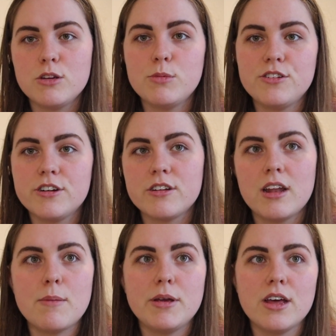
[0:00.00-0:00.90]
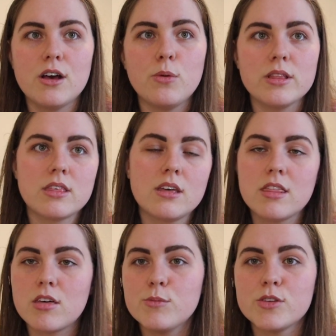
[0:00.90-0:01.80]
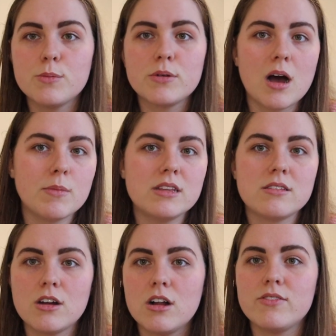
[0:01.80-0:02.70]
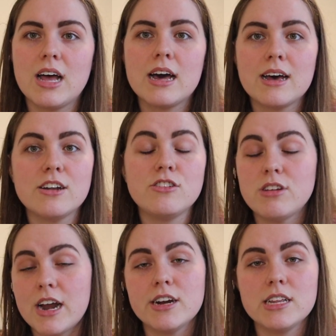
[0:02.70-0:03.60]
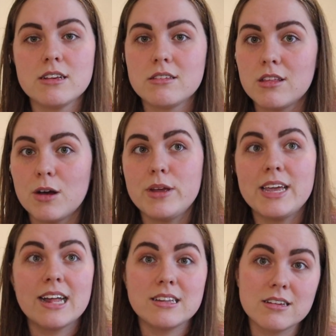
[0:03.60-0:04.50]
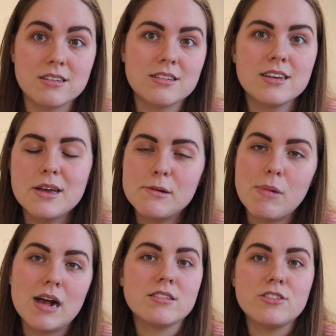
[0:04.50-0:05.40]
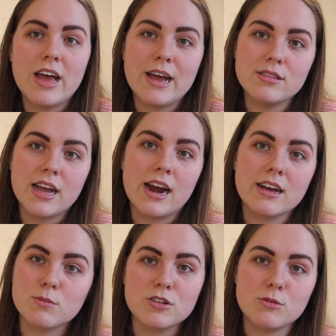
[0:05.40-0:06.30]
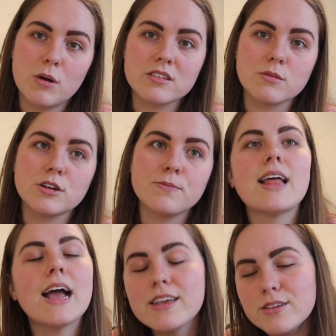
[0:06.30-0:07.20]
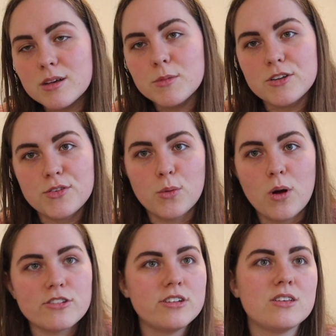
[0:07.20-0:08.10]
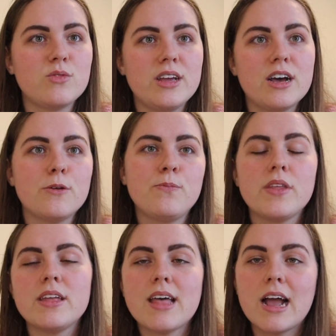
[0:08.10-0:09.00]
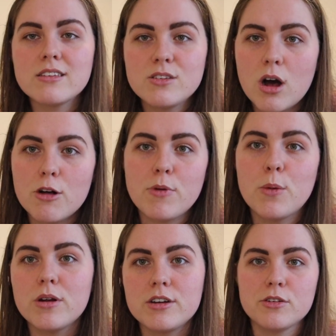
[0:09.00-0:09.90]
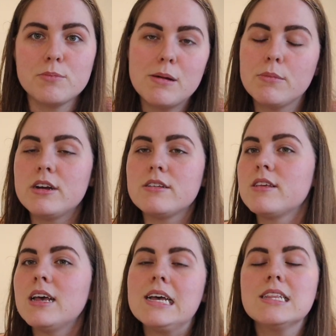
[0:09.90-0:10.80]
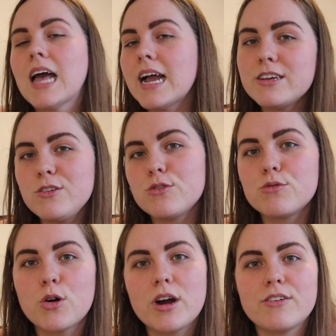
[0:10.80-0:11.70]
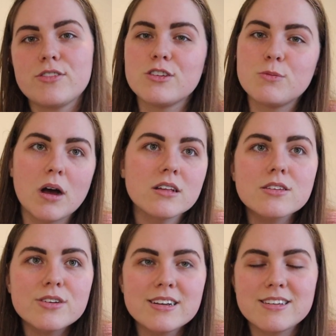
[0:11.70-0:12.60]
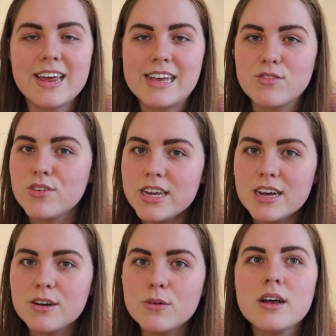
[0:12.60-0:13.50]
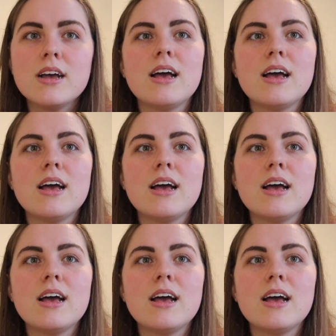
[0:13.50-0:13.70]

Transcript: do be sure to let me know with thumbs up, comments and all of that, and sharing this so that we get this message out there as much as possible. Thank you so much for watching this video. Thanks to all of my wonderful members. Thank you to RORA for sponsoring today's video,